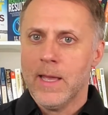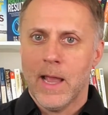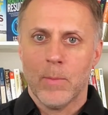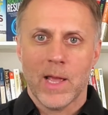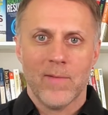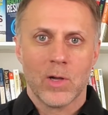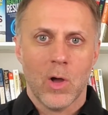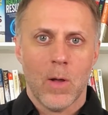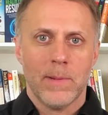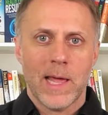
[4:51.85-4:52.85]
and we have a
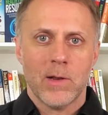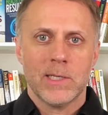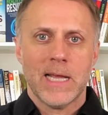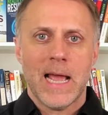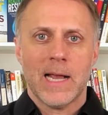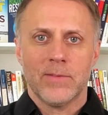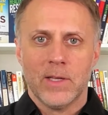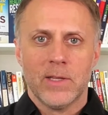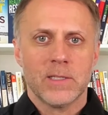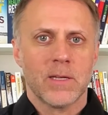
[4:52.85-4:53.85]
gallbladder attack, and
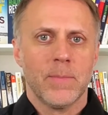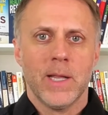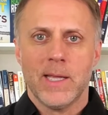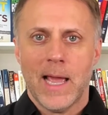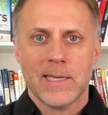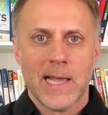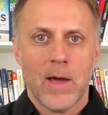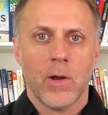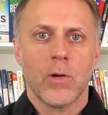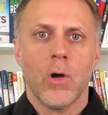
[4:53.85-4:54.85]
then there's somebody yanks
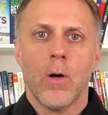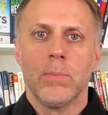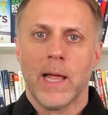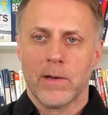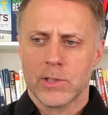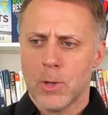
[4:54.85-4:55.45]
out our gallbladder.